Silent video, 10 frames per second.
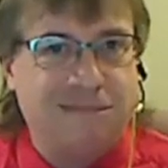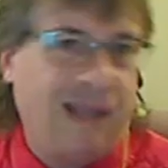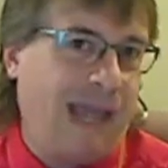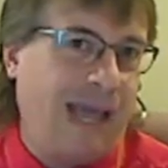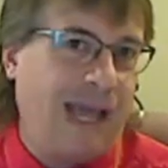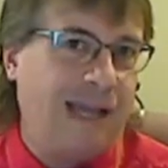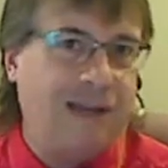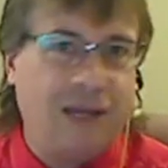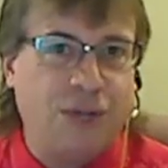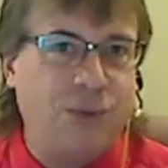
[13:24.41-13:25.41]
and
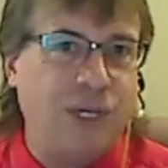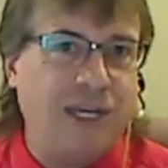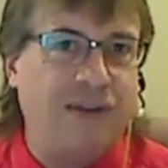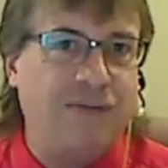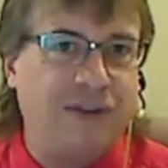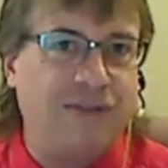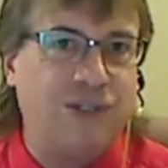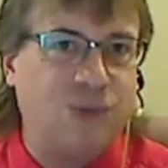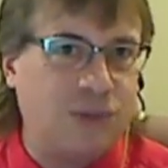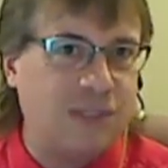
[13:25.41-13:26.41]
a community of
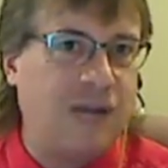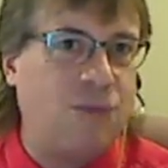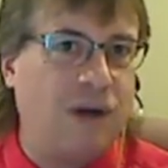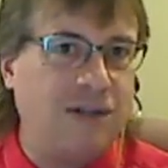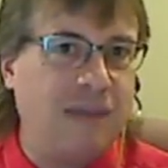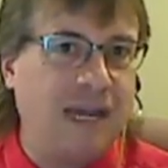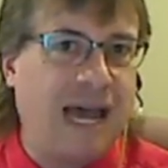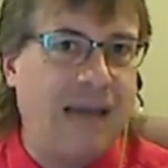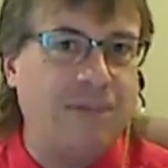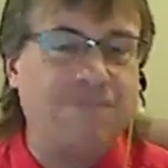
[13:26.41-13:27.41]
individuals that want to make it
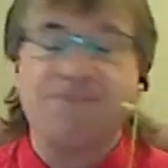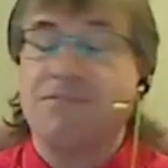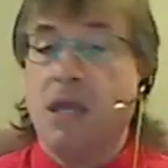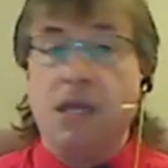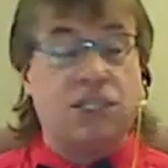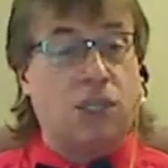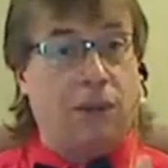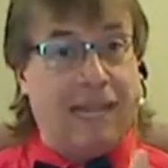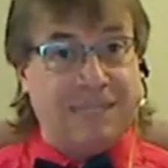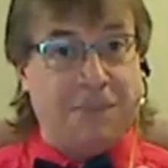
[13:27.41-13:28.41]
happen. So
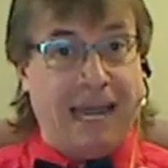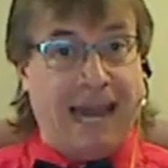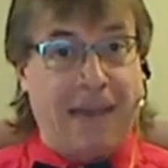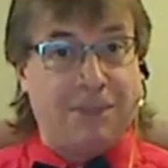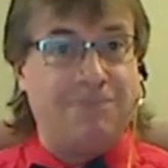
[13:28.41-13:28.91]
let's make it happen.